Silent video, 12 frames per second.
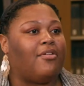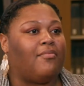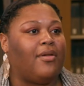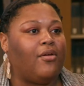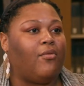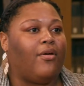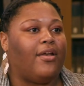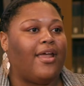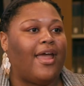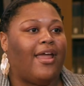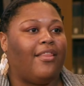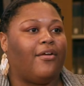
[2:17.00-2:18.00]
to me one
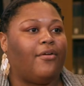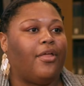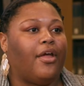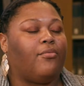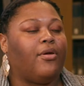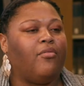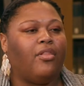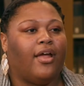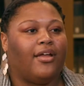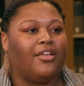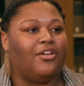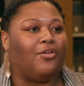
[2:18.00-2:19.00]
day and they're like, We would
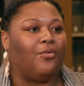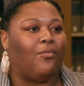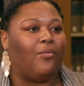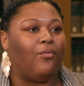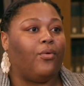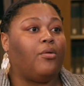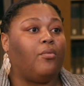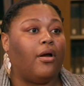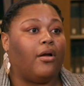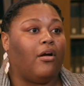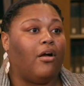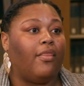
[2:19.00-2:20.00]
like you to
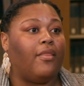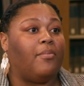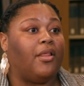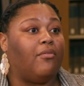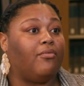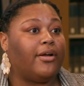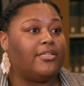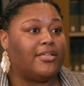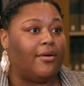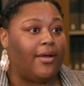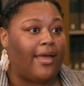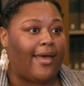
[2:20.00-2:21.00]
rework on the Bill of Rights
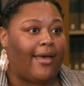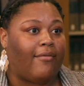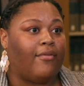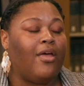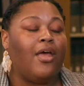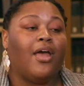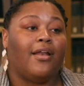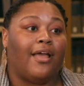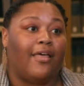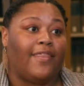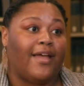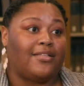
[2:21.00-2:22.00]
that we have.
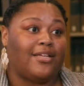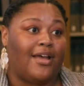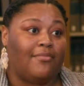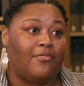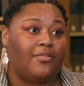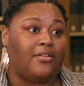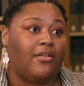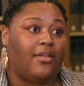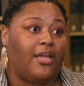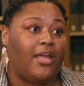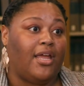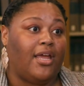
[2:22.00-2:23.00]
Now, at that time, it was
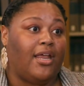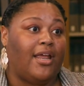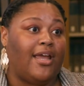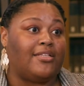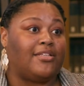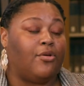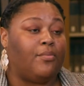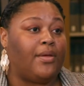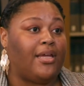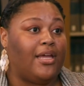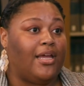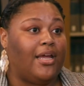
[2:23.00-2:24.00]
only in
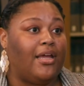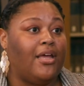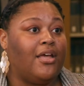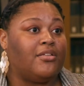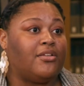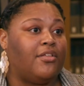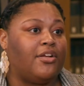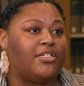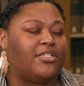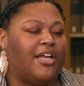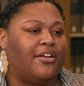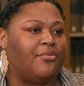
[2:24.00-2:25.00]
SOP, so their
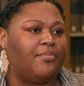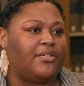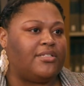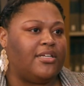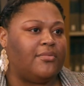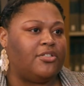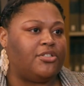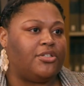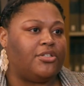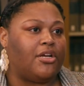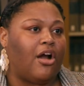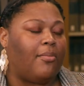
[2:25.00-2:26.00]
standard
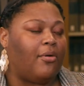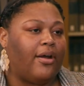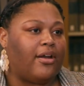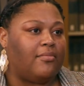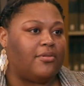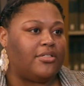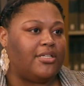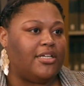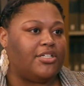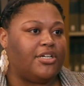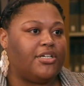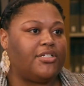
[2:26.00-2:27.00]
procedure, operating
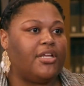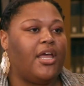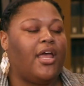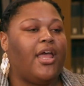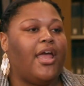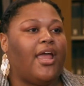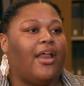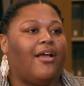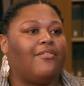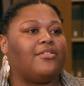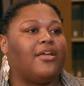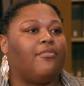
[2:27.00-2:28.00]
procedures. And
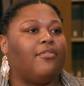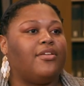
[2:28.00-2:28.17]
I was like, Well,